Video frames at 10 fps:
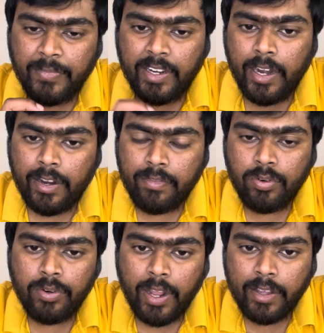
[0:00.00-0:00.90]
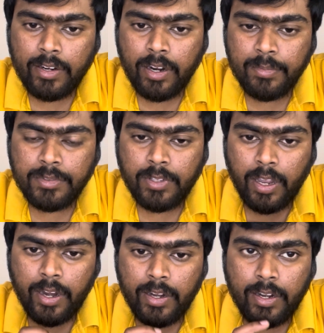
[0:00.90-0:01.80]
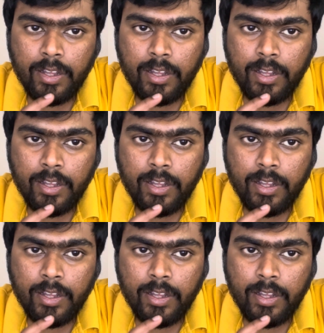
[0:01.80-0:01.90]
data flow diagrams and